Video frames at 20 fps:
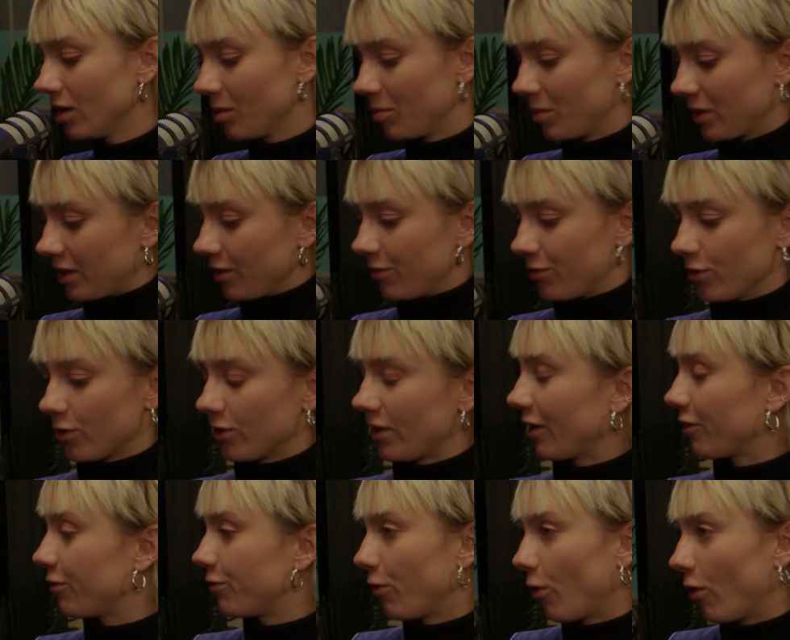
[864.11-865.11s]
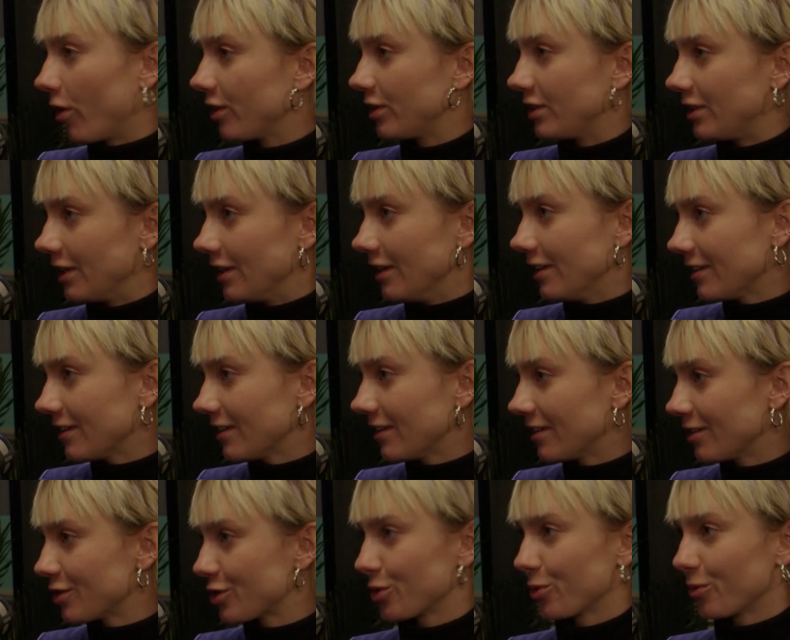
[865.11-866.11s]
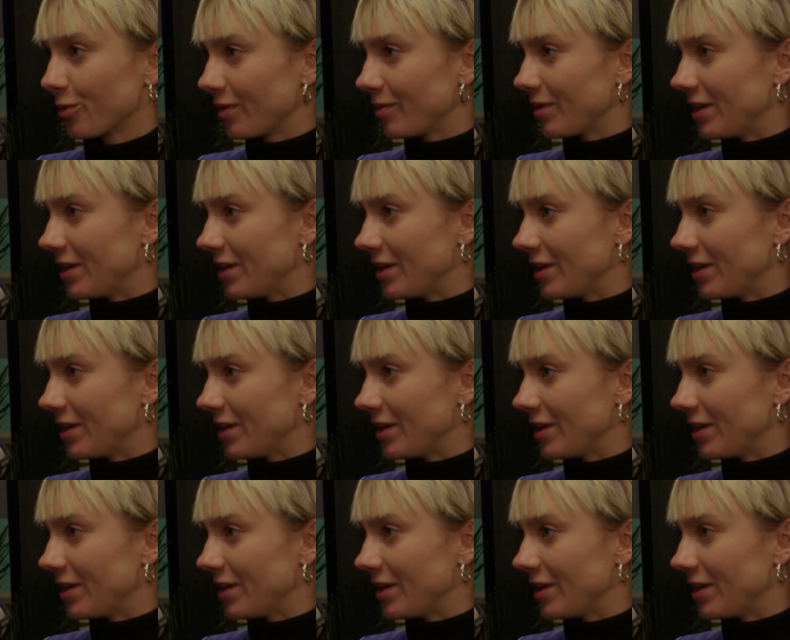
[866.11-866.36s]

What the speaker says: But if you're like 14, so